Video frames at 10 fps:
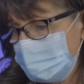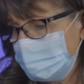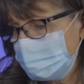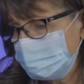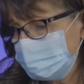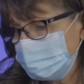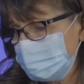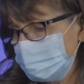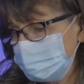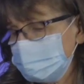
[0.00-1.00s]
and
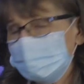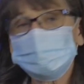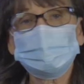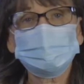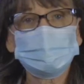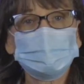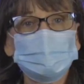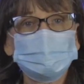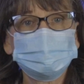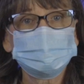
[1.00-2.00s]
until you're
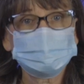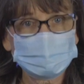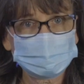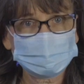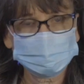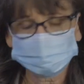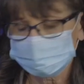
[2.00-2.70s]
better